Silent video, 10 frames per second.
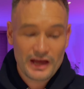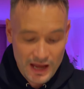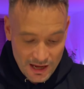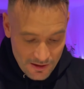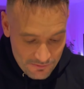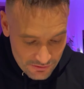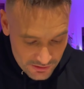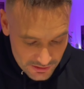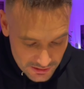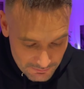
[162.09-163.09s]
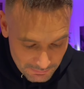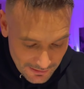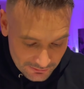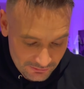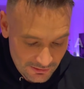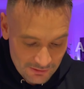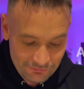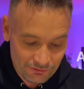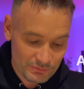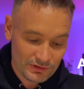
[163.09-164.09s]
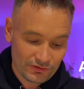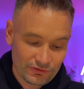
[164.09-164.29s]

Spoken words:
and the Blagdon Amphibious.